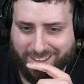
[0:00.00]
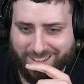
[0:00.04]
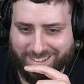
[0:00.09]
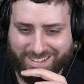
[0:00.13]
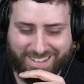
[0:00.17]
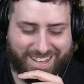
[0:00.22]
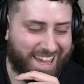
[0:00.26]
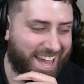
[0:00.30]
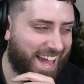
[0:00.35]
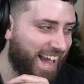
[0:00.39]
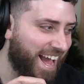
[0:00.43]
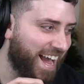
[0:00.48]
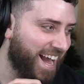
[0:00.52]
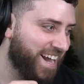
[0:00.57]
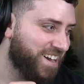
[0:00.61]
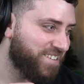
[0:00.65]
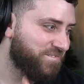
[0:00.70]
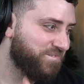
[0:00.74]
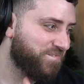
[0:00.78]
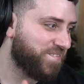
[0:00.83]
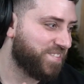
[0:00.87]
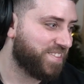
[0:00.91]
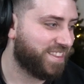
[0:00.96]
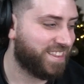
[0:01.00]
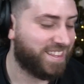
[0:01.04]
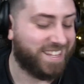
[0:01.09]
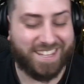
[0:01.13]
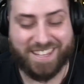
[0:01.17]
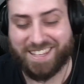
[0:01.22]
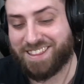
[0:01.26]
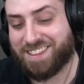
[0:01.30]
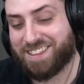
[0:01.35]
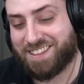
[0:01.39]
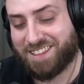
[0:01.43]
Yeah.
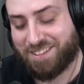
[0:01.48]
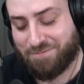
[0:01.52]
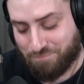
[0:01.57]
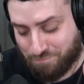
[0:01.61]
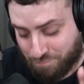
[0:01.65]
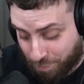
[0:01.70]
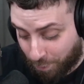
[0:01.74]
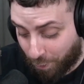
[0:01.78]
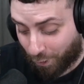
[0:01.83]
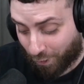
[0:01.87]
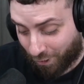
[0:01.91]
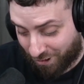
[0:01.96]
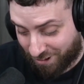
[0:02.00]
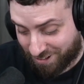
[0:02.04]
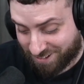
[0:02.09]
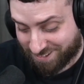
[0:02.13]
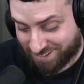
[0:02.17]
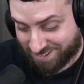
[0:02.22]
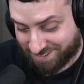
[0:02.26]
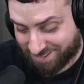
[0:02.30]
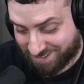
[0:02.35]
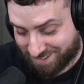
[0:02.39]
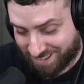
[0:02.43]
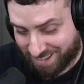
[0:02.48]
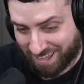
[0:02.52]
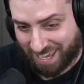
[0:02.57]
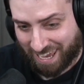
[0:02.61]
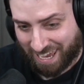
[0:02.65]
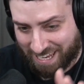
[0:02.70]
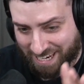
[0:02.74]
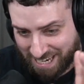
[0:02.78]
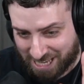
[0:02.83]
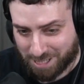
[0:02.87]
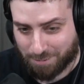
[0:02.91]
But
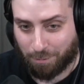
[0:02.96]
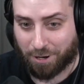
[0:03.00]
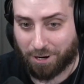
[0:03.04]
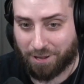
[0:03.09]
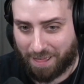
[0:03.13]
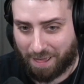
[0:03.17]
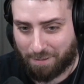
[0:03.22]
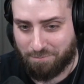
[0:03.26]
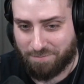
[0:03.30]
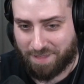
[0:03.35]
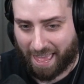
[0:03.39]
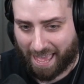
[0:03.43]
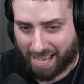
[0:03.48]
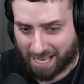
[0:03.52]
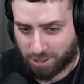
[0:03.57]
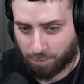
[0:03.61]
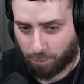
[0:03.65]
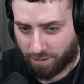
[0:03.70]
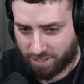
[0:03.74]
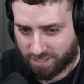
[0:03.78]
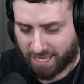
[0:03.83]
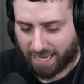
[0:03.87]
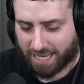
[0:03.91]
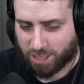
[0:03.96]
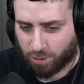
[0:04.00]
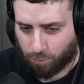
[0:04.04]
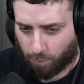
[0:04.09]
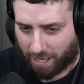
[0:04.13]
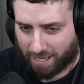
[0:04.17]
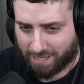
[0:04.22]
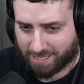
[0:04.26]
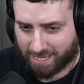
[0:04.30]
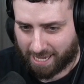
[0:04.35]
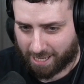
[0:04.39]
it is one of them decks where it takes a
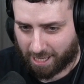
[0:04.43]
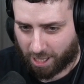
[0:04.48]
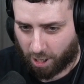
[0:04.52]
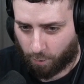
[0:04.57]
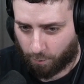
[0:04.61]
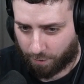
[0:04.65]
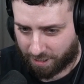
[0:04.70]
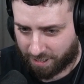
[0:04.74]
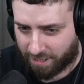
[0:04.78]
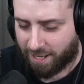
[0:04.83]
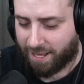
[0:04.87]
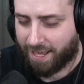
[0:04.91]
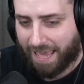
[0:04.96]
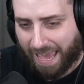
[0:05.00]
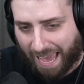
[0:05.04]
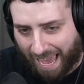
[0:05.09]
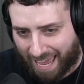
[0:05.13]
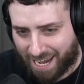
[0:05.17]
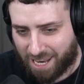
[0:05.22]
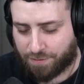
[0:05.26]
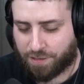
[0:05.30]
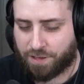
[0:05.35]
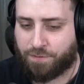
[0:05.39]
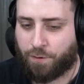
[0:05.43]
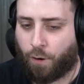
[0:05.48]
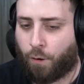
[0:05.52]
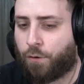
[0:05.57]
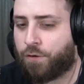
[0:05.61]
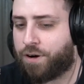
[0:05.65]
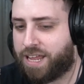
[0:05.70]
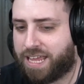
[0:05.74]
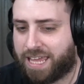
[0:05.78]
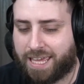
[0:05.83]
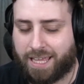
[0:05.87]
while to get going. And if they've
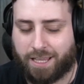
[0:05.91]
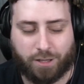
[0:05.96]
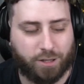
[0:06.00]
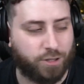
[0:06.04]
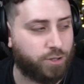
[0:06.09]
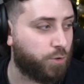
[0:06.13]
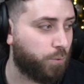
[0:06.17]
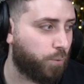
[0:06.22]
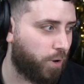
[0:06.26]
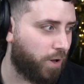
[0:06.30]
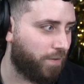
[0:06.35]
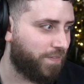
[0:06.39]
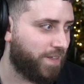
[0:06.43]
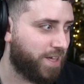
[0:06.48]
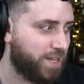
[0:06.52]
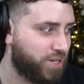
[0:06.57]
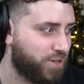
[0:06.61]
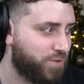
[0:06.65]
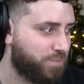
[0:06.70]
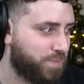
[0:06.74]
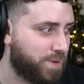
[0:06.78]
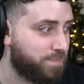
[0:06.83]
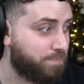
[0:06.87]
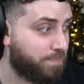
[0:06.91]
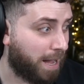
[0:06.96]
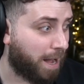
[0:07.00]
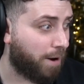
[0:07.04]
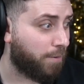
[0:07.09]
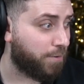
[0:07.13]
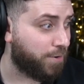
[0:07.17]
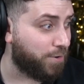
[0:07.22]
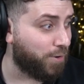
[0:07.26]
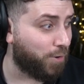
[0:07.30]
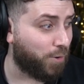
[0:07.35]
already killed the one that you've been
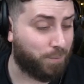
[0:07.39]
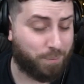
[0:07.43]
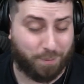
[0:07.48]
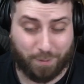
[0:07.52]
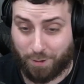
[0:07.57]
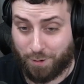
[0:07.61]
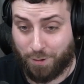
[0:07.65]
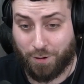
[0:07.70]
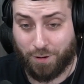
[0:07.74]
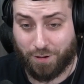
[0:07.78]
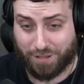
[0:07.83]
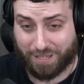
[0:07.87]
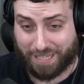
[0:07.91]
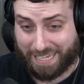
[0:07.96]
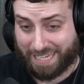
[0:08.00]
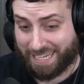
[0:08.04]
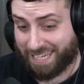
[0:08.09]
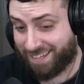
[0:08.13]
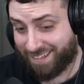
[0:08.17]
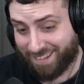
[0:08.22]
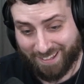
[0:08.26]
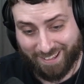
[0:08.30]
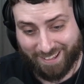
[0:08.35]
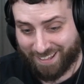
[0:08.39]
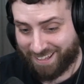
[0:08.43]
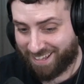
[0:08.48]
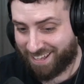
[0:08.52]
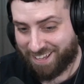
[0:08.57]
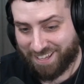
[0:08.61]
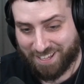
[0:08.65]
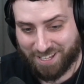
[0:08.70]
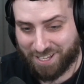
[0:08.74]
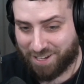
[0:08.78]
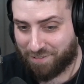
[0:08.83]
powering up early,
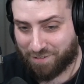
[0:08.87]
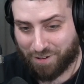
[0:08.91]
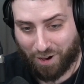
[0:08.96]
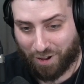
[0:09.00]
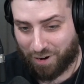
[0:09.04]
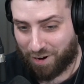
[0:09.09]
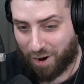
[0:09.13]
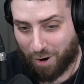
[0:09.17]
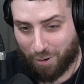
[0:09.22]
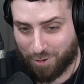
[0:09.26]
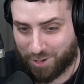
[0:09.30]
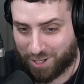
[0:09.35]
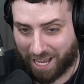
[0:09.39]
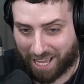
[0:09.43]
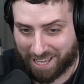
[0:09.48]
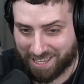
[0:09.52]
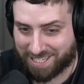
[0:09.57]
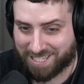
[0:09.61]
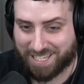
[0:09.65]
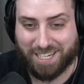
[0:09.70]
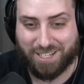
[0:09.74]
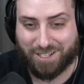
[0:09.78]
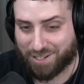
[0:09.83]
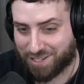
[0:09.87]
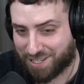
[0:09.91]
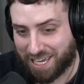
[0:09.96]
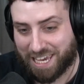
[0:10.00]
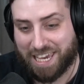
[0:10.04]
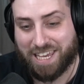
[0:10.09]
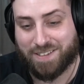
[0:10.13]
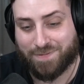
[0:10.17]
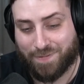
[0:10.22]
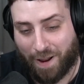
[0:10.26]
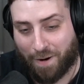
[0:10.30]
You've got no chance.
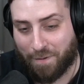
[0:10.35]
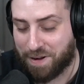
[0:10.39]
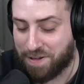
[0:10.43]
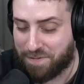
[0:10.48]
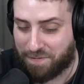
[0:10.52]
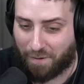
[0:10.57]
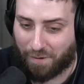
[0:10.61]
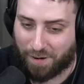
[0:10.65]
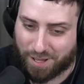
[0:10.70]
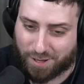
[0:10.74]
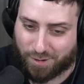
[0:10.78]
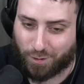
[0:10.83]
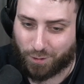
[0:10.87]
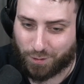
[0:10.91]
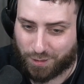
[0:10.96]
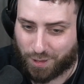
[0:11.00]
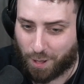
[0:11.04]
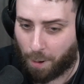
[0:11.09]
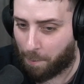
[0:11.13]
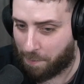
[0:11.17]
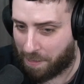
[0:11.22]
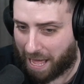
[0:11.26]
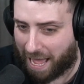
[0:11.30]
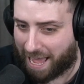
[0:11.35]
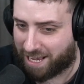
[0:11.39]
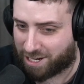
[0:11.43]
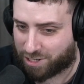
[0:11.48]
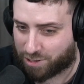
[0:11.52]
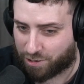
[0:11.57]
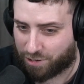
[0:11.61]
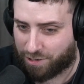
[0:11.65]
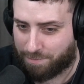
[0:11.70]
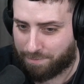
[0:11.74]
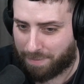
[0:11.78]
He's very, very good though. That
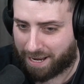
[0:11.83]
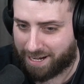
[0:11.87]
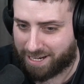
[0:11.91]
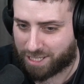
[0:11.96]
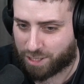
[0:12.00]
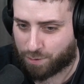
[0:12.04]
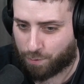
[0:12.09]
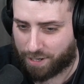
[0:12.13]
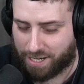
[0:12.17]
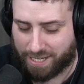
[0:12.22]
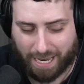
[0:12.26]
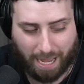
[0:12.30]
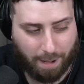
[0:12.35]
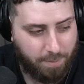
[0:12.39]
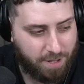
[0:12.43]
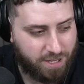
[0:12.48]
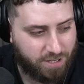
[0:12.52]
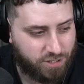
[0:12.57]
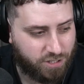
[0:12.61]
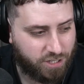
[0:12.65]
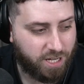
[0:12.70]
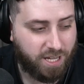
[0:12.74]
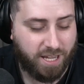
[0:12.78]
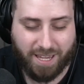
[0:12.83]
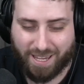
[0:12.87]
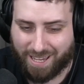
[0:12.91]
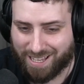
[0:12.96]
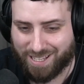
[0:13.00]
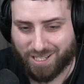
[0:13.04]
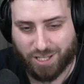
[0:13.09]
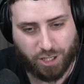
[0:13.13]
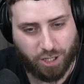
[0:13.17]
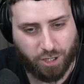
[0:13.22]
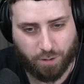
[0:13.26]
extra -20 damage
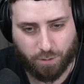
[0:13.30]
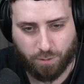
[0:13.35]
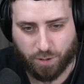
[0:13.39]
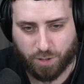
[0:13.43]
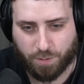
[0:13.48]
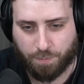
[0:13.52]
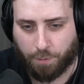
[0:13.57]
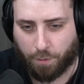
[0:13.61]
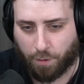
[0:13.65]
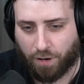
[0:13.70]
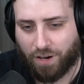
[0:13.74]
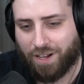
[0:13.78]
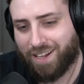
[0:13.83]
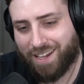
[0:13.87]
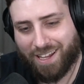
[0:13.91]
is huge, but